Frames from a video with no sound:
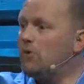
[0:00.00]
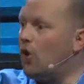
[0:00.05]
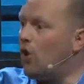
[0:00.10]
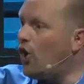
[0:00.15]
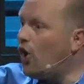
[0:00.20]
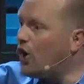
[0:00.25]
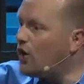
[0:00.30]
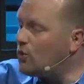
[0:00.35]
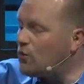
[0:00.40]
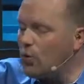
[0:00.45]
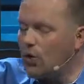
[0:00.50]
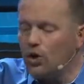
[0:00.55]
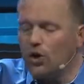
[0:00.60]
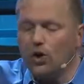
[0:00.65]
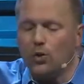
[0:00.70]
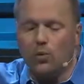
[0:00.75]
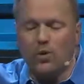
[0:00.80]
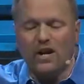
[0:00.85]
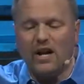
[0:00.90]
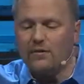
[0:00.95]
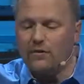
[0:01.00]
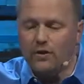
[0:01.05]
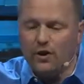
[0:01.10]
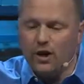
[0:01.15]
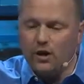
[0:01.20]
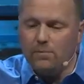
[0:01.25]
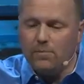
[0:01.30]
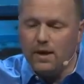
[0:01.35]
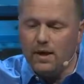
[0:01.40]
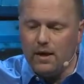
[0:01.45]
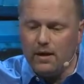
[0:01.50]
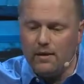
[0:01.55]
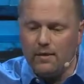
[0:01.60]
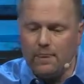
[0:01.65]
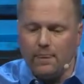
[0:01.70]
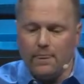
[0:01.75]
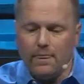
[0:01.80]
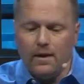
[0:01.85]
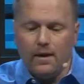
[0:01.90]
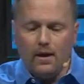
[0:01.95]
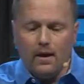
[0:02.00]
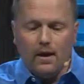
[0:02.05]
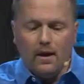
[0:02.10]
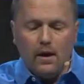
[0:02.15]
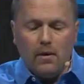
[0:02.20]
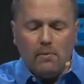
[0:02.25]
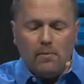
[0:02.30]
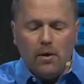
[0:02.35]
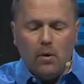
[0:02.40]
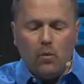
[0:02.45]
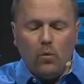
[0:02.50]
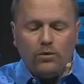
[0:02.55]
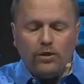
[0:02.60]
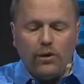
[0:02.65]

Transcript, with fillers: hard work, whatever it could be. But